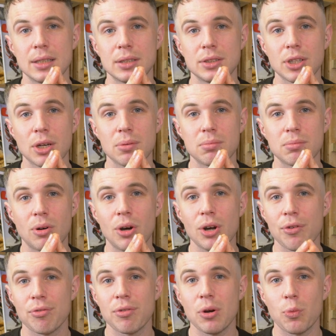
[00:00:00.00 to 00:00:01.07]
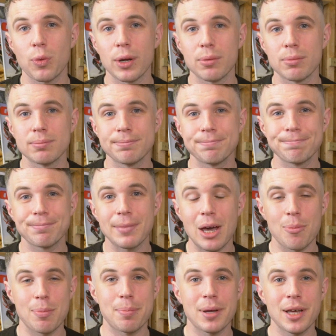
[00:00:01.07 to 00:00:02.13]
So on a front wheel, that
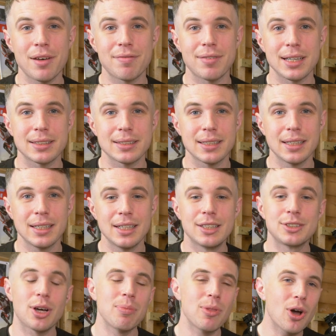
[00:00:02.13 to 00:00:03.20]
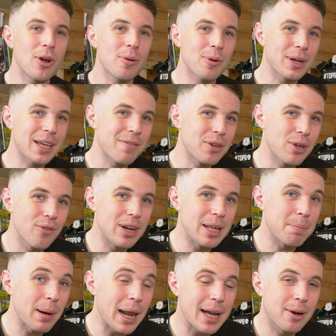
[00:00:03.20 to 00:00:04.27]
would be perfect. So I know I'm not giving you a really
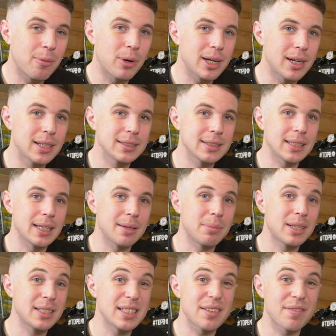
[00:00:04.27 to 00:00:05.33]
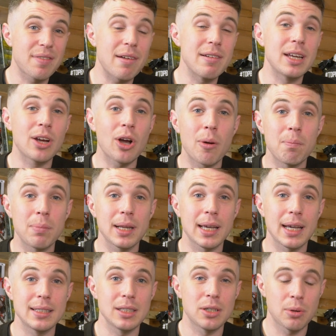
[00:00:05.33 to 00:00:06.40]
black and white answer here because it's a very
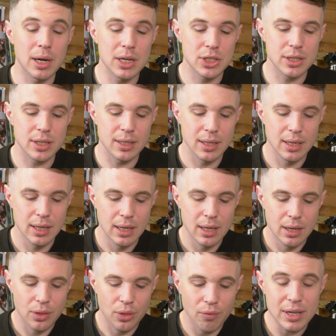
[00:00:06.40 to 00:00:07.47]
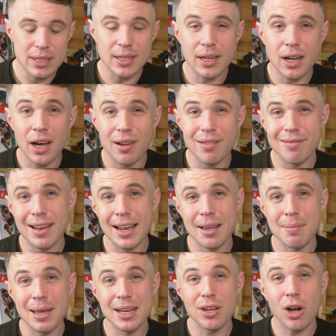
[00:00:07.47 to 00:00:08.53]
complicated question. The reason I can't
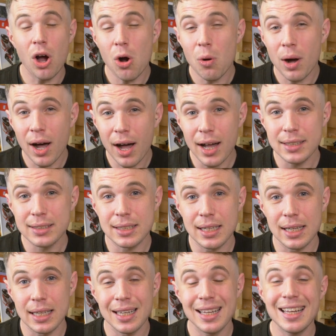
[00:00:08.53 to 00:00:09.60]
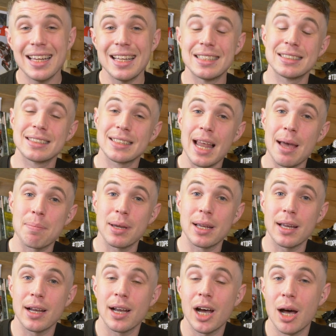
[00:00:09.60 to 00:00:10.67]
recommend wholeheartedly is
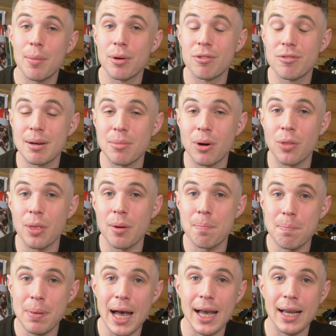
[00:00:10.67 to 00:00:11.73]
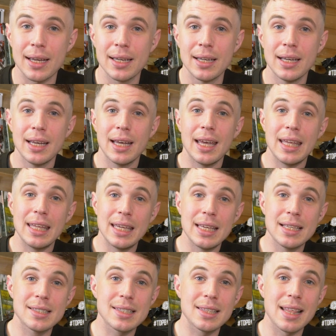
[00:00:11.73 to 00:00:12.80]
slapping a carbon rim on the back
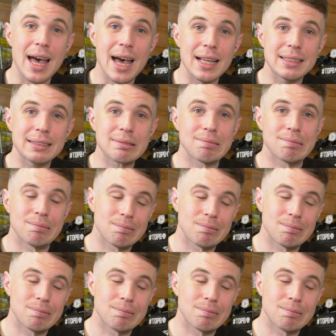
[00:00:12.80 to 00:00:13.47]
is that,